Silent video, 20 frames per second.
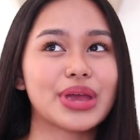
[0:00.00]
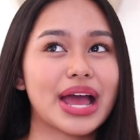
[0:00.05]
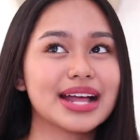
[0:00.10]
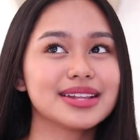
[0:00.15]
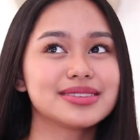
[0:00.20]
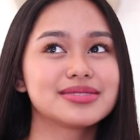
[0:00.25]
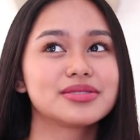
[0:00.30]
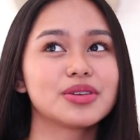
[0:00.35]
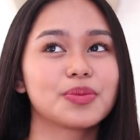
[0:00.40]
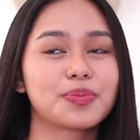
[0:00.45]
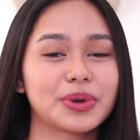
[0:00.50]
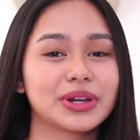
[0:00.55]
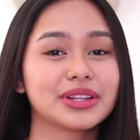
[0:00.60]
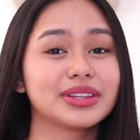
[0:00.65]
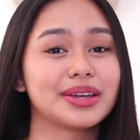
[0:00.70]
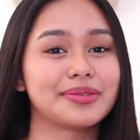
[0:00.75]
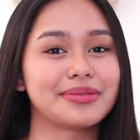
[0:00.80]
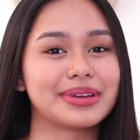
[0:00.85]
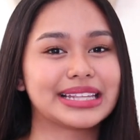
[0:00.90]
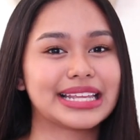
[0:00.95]
we had super
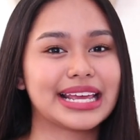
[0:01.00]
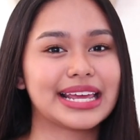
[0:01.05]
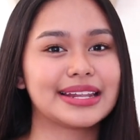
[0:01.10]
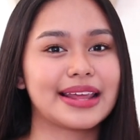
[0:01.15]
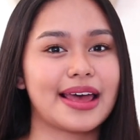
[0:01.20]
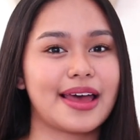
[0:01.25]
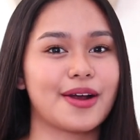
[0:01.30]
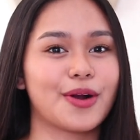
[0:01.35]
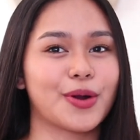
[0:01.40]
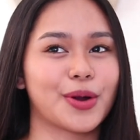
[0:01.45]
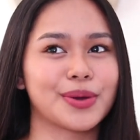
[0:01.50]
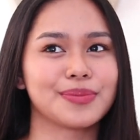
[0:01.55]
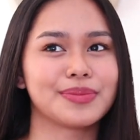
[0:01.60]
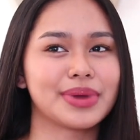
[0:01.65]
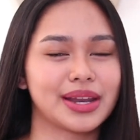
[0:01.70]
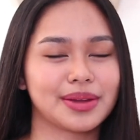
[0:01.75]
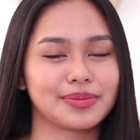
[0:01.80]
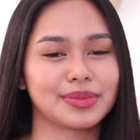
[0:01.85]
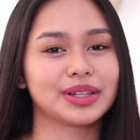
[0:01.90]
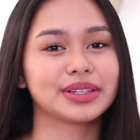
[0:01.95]
limited or
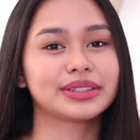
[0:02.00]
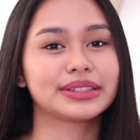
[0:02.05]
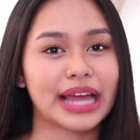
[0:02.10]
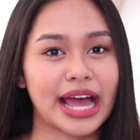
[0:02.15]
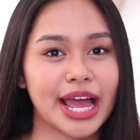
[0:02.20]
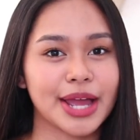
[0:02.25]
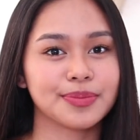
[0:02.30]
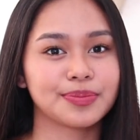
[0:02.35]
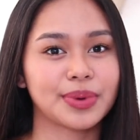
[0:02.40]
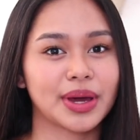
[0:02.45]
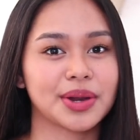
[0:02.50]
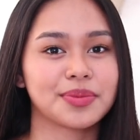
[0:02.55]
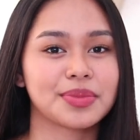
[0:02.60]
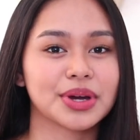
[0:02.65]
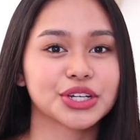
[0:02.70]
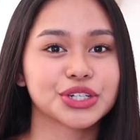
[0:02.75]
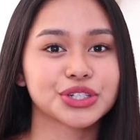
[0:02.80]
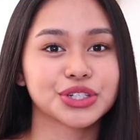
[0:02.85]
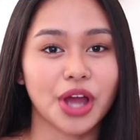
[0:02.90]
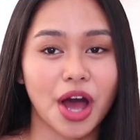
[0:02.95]
minimal time para
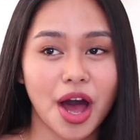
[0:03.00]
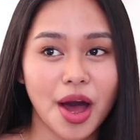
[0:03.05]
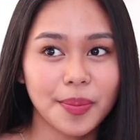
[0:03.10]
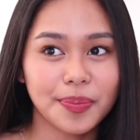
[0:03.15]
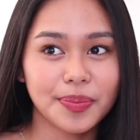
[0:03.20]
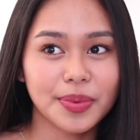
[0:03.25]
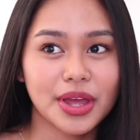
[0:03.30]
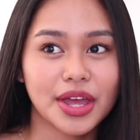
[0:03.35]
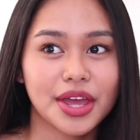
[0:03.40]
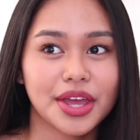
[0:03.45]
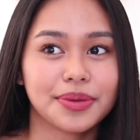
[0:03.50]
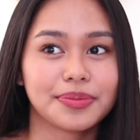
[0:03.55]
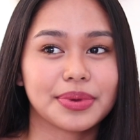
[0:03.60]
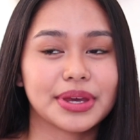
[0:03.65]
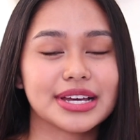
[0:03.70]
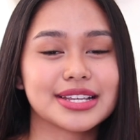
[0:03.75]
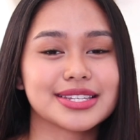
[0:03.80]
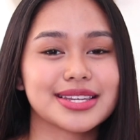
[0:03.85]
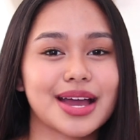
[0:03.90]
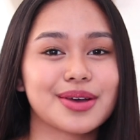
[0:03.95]
mag-shop
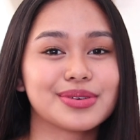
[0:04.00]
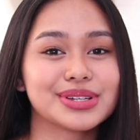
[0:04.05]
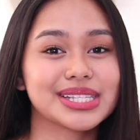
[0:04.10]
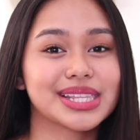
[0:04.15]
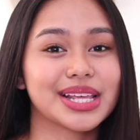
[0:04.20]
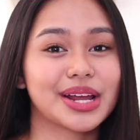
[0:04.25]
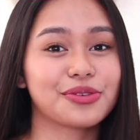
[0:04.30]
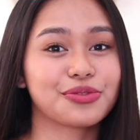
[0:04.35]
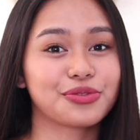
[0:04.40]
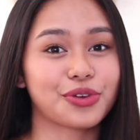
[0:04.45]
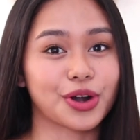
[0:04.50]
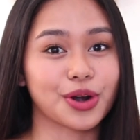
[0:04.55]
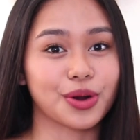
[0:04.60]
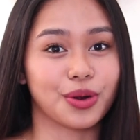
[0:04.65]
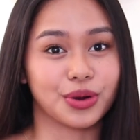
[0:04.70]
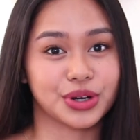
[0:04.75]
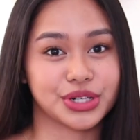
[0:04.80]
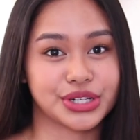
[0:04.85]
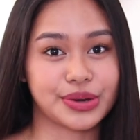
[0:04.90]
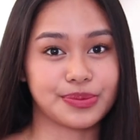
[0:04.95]
because I was there for
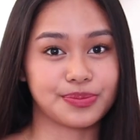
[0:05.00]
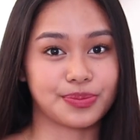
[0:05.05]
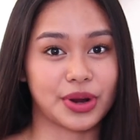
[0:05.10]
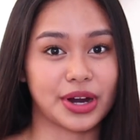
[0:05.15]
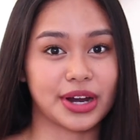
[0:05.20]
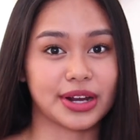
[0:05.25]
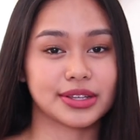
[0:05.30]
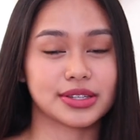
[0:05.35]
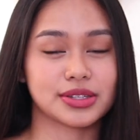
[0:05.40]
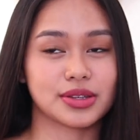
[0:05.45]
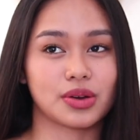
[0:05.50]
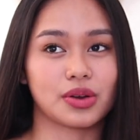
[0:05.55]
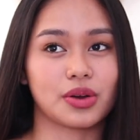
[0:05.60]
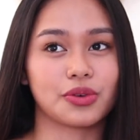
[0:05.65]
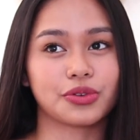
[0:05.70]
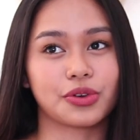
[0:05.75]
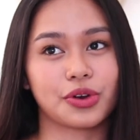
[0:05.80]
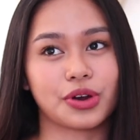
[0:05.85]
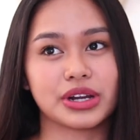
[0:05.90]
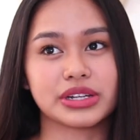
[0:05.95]
Ocean Park. So,
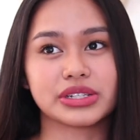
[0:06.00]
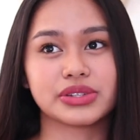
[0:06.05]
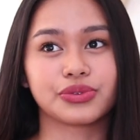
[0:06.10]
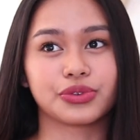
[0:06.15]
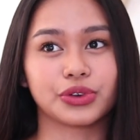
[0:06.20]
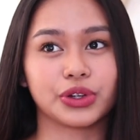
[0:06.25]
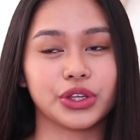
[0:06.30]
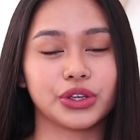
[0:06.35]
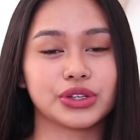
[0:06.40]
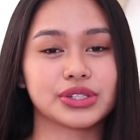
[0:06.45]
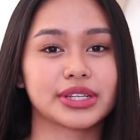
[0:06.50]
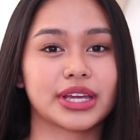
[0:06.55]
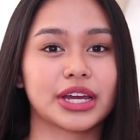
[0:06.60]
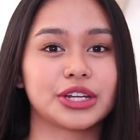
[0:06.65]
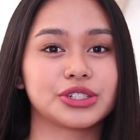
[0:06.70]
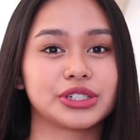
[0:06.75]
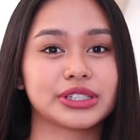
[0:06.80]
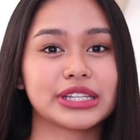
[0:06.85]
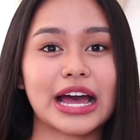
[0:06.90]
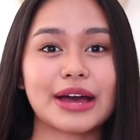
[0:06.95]
of course, full yung
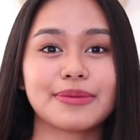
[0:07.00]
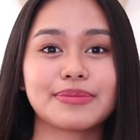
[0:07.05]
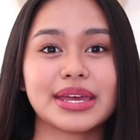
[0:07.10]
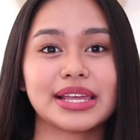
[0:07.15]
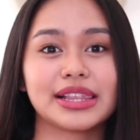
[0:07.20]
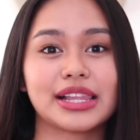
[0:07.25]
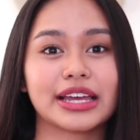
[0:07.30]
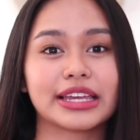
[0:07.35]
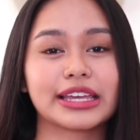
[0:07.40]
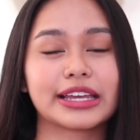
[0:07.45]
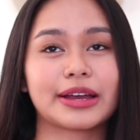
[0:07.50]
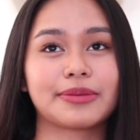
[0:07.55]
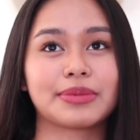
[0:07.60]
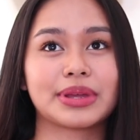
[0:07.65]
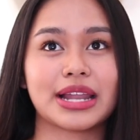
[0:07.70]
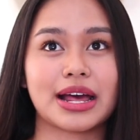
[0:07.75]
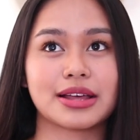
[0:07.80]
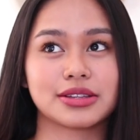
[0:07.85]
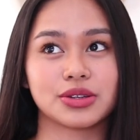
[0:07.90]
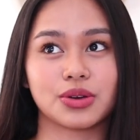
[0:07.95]
schedule namin. Lagi
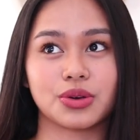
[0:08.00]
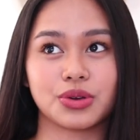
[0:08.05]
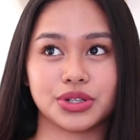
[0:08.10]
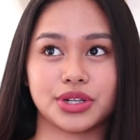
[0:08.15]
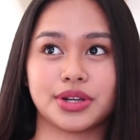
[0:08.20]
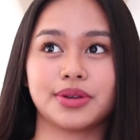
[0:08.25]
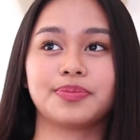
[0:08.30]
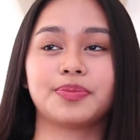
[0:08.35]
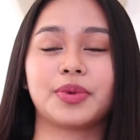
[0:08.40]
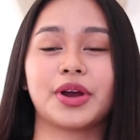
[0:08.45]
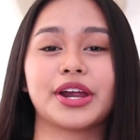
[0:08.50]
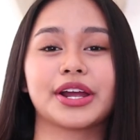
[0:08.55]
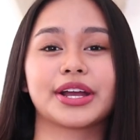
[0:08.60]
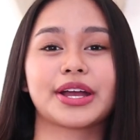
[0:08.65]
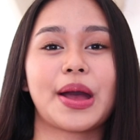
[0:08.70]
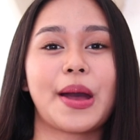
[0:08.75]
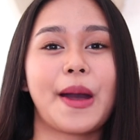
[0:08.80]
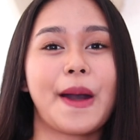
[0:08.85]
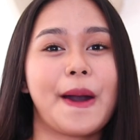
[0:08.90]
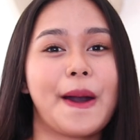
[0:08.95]
kami nasa Ocean
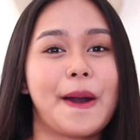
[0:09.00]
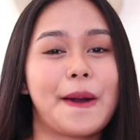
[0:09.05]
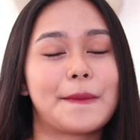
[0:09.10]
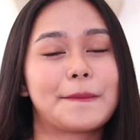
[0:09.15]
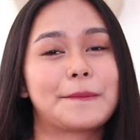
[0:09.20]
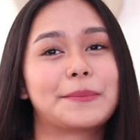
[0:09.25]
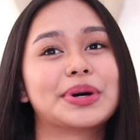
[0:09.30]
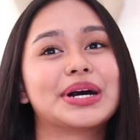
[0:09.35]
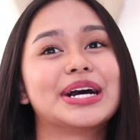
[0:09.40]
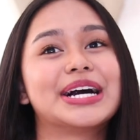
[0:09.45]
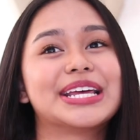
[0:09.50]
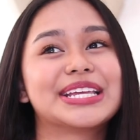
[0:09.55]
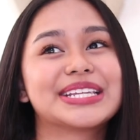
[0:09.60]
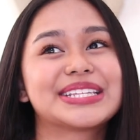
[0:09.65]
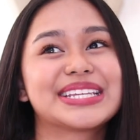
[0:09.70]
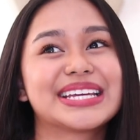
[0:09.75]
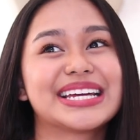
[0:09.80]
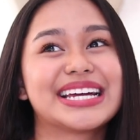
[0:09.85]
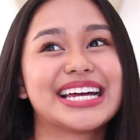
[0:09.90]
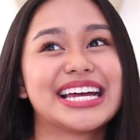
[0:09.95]
Park. But,
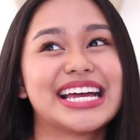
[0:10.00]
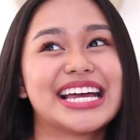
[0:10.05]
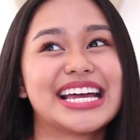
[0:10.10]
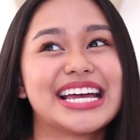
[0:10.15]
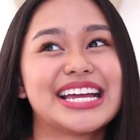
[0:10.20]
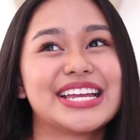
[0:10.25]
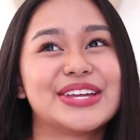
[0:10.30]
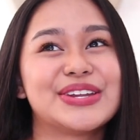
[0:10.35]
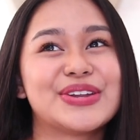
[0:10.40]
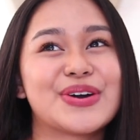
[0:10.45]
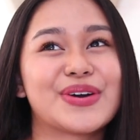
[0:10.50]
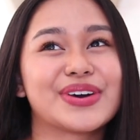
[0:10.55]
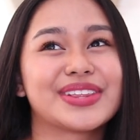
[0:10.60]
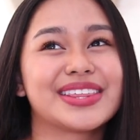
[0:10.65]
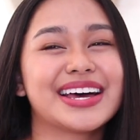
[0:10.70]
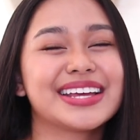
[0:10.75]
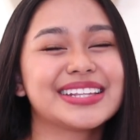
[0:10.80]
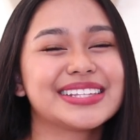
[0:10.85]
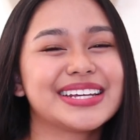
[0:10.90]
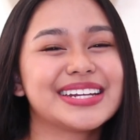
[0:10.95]
you know,
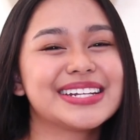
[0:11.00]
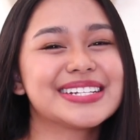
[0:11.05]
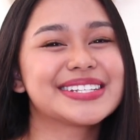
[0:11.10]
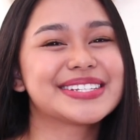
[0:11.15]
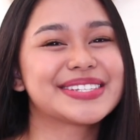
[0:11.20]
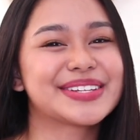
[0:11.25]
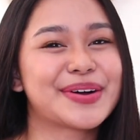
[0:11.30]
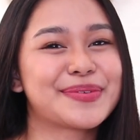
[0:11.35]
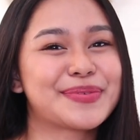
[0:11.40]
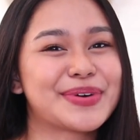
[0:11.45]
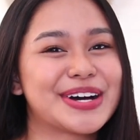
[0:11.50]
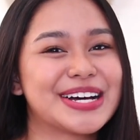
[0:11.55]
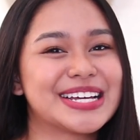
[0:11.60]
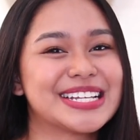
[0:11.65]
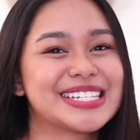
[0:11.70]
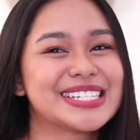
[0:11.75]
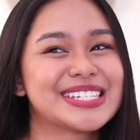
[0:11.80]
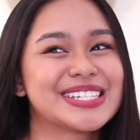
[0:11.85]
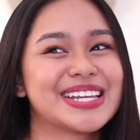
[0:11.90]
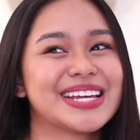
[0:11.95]
that didn't stop
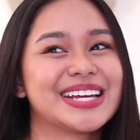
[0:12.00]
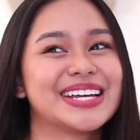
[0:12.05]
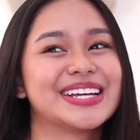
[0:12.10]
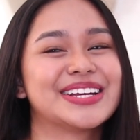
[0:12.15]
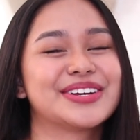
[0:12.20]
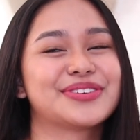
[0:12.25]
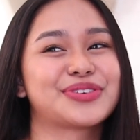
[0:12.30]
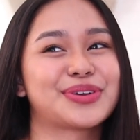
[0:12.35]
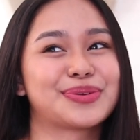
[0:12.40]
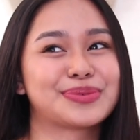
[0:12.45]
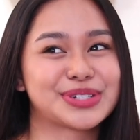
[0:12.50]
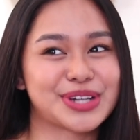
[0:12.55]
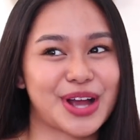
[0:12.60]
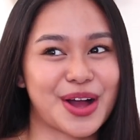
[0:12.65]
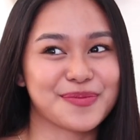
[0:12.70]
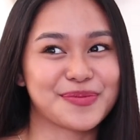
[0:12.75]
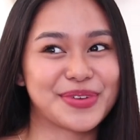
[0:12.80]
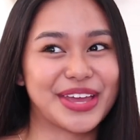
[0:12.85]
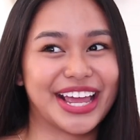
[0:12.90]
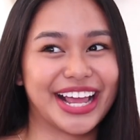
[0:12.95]
us from
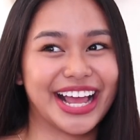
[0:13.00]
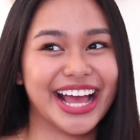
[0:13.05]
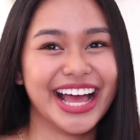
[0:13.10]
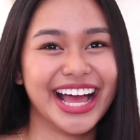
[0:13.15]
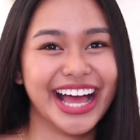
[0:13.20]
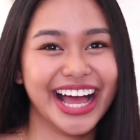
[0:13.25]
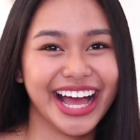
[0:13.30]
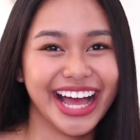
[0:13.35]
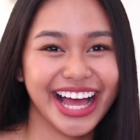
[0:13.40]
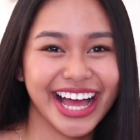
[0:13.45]
shopping.